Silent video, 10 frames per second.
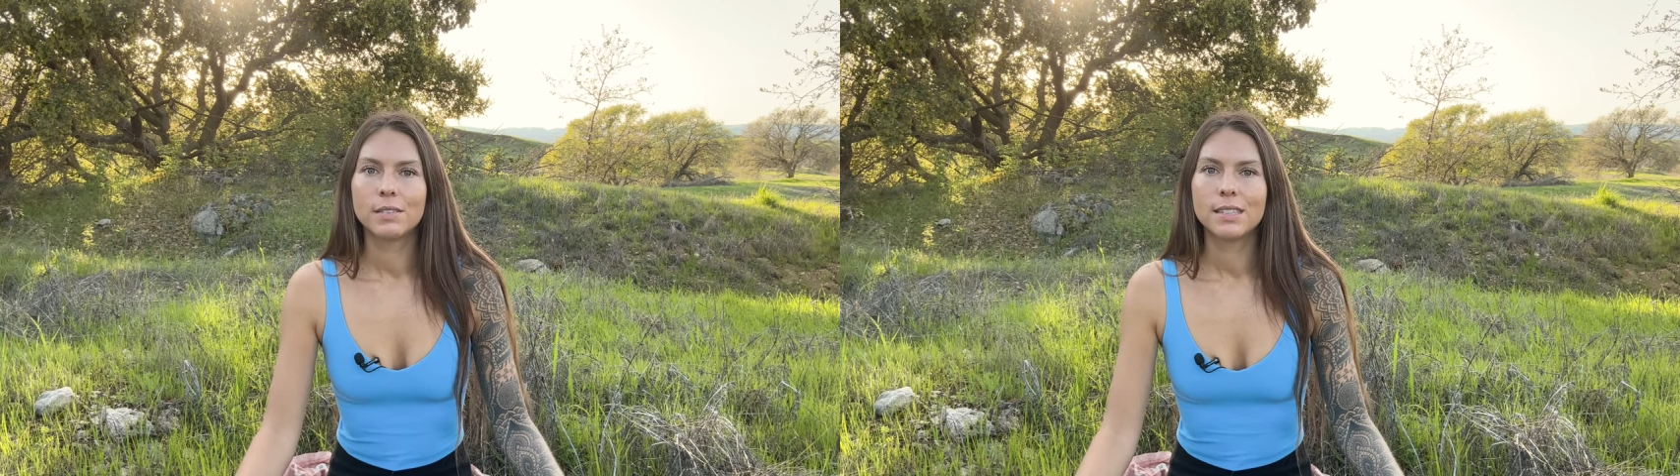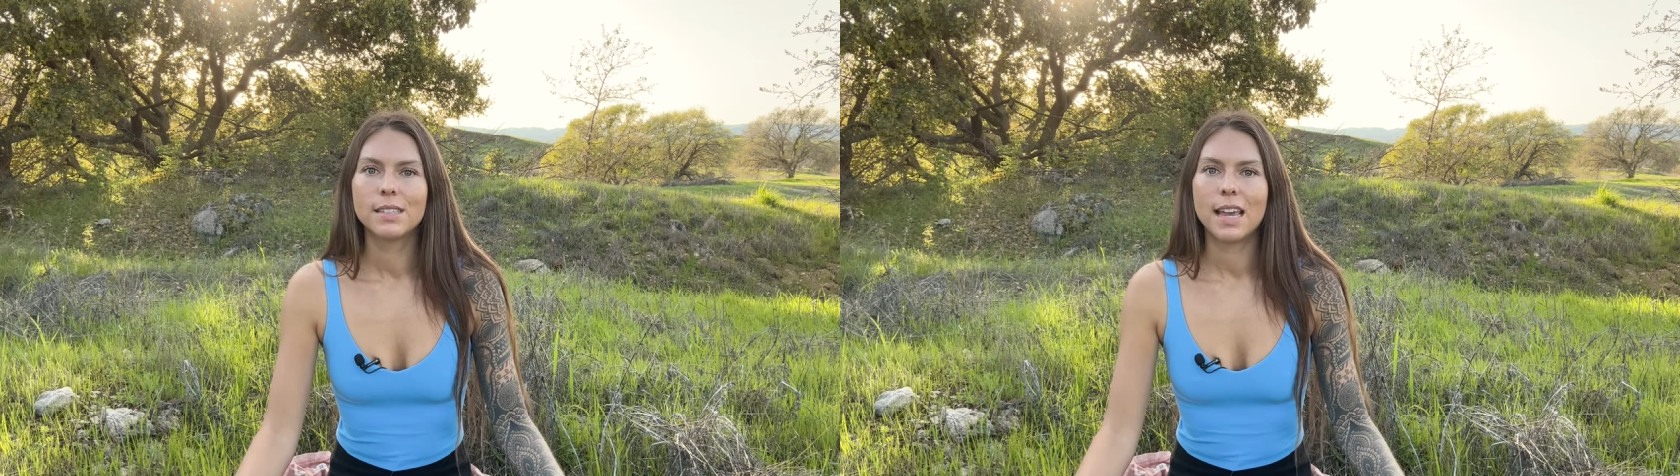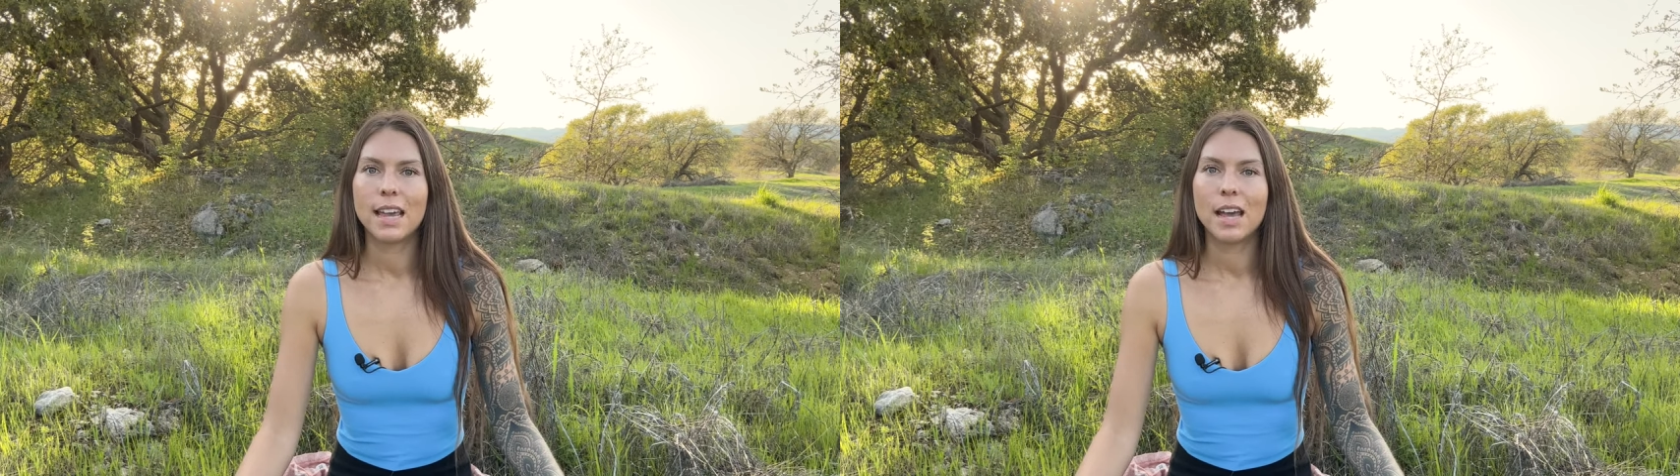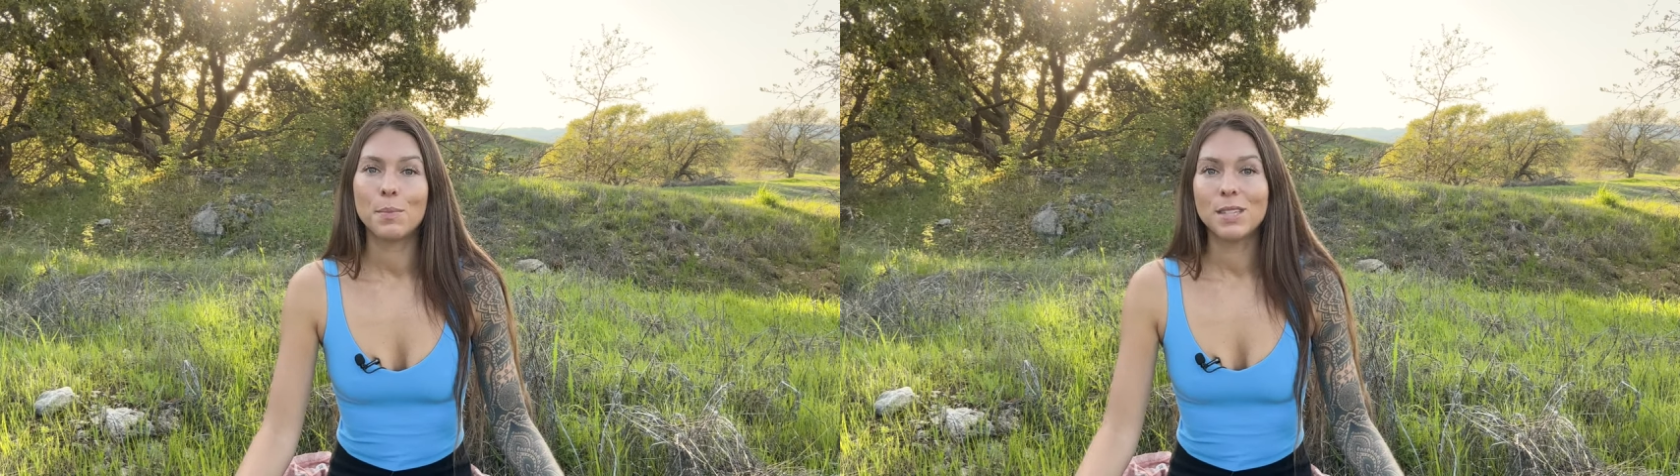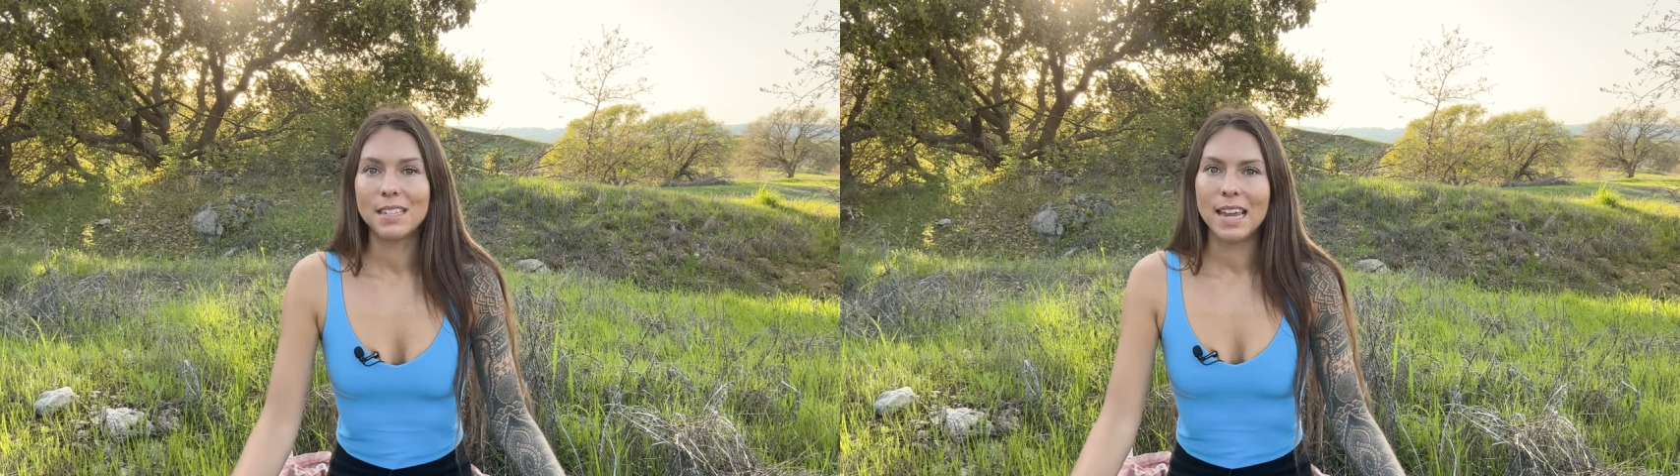stay up
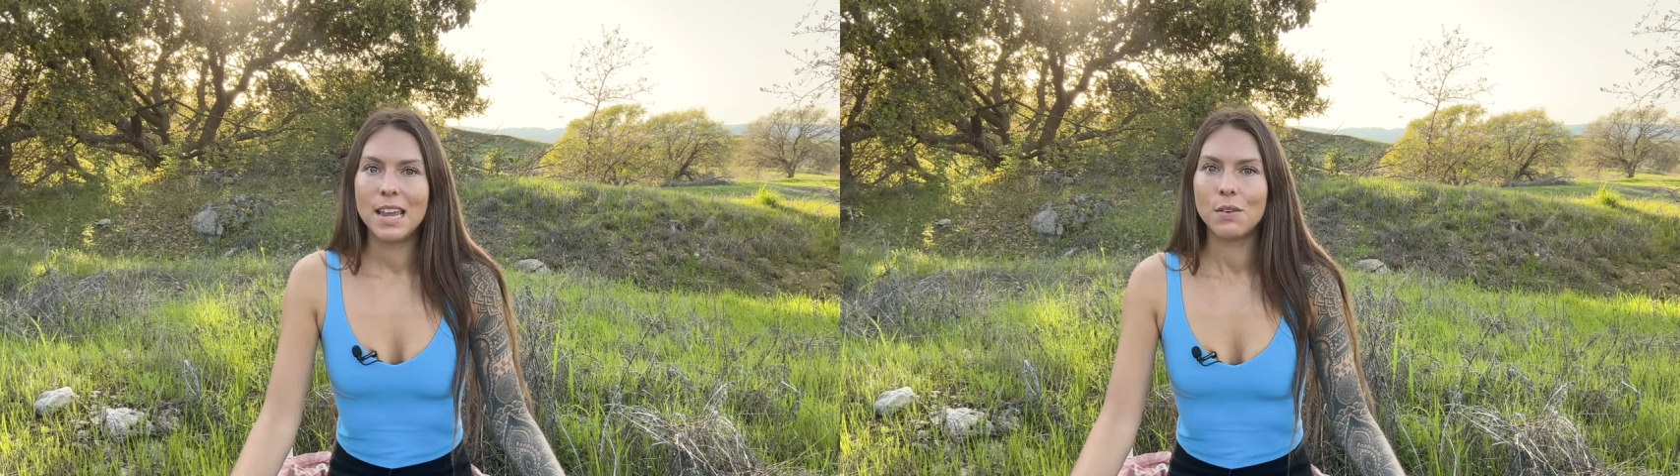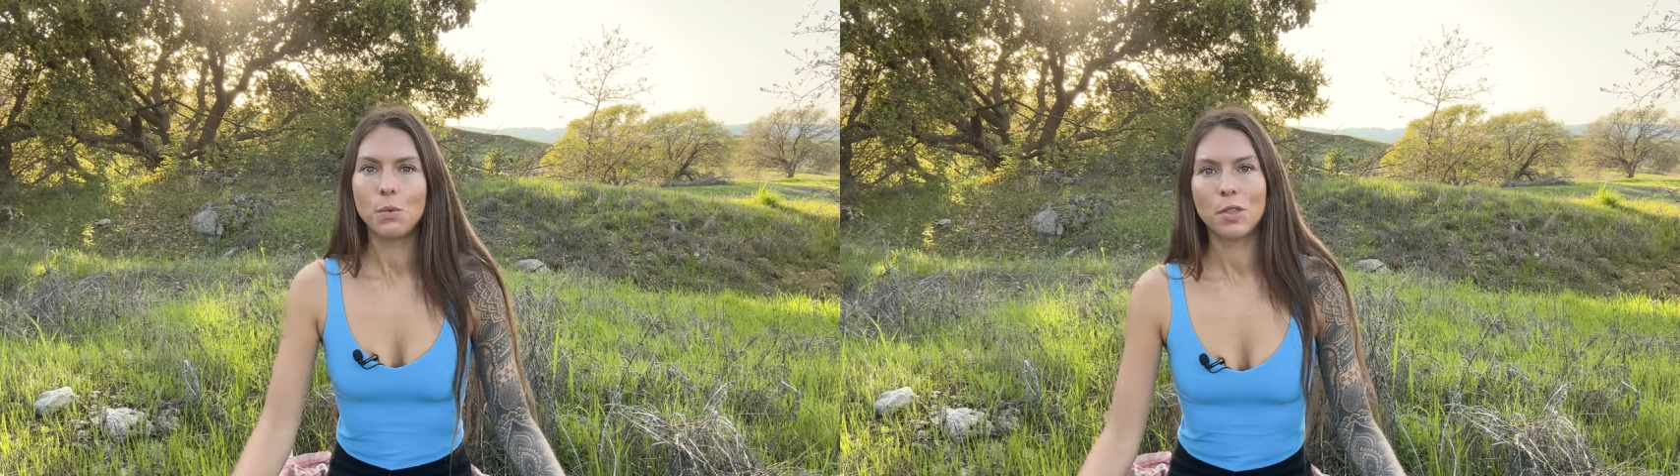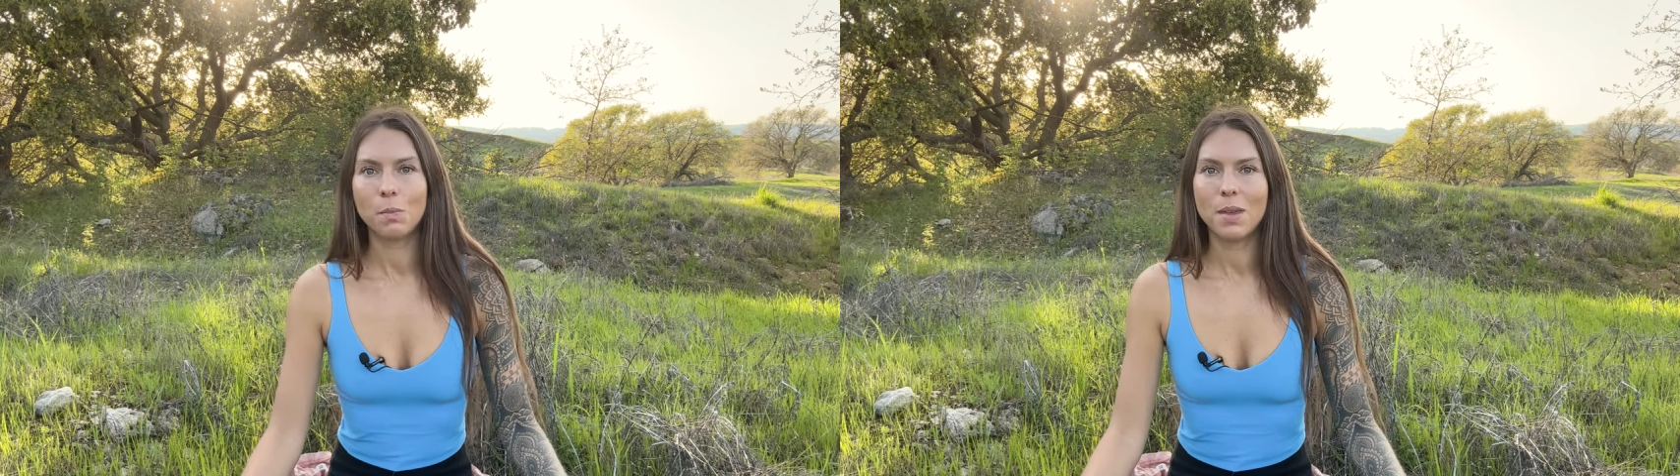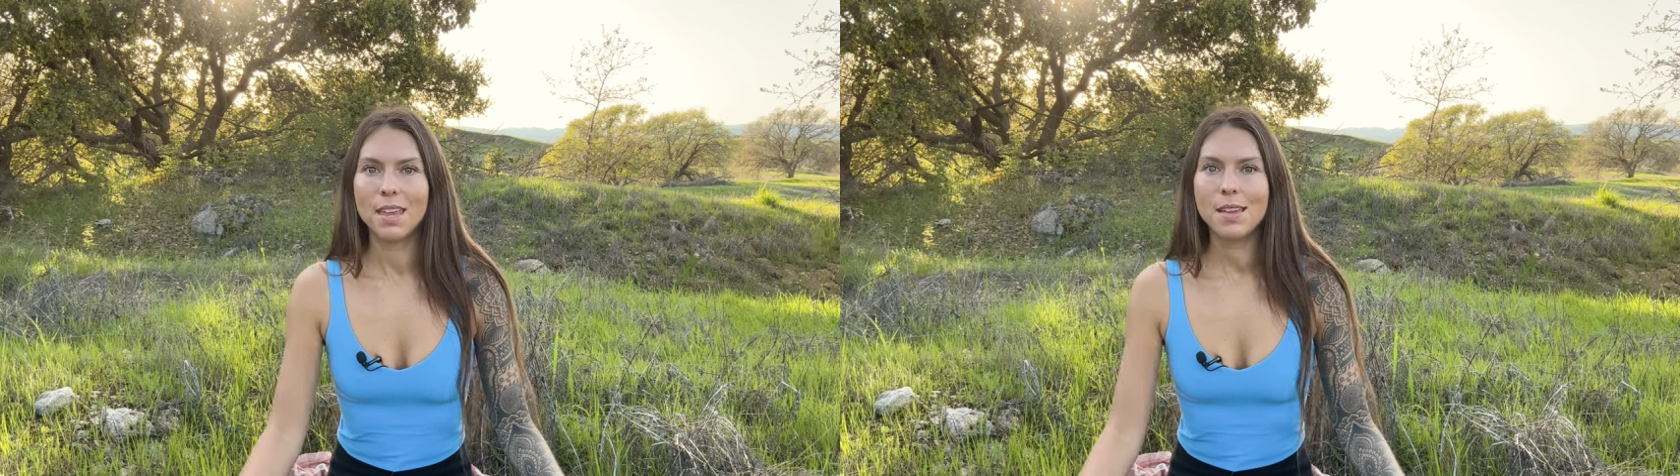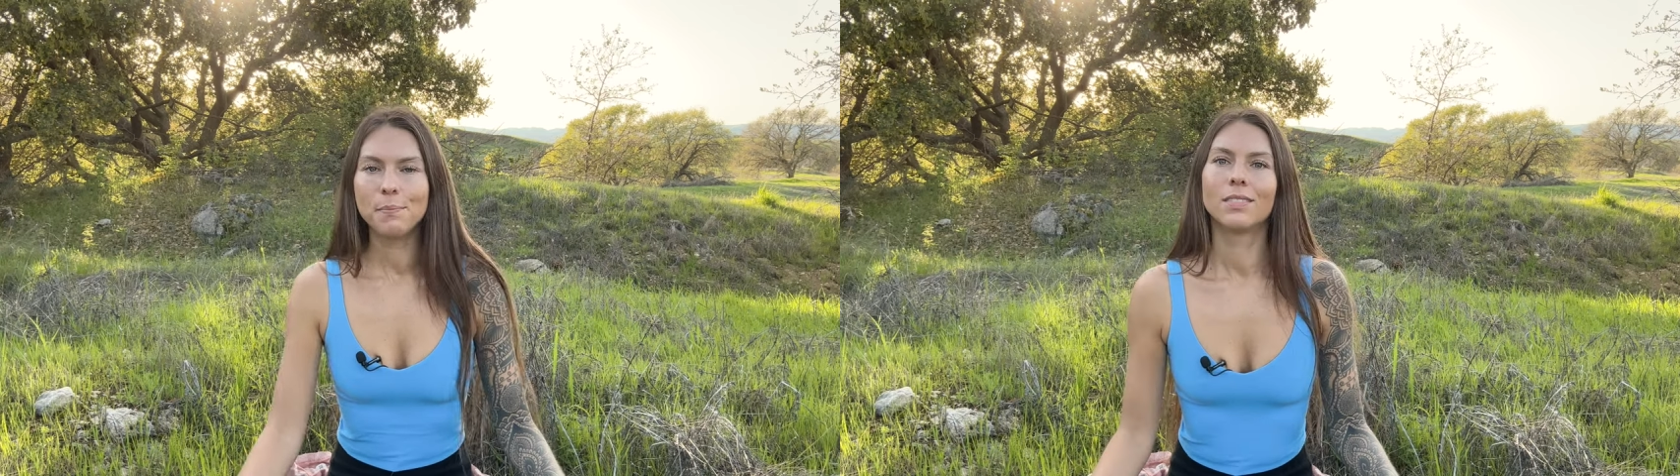to date with me.